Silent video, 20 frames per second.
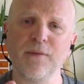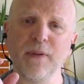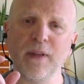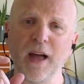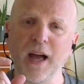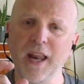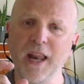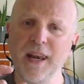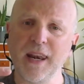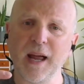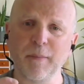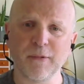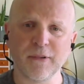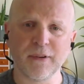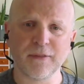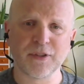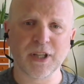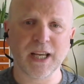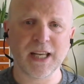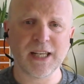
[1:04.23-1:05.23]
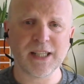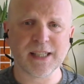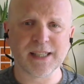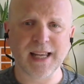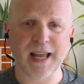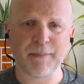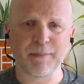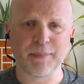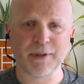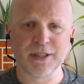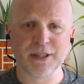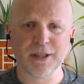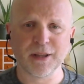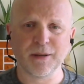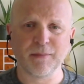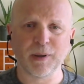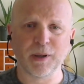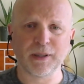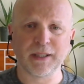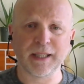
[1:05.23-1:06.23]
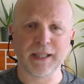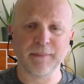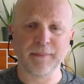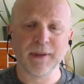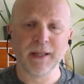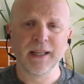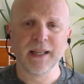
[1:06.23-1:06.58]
a number of changes happen to the body.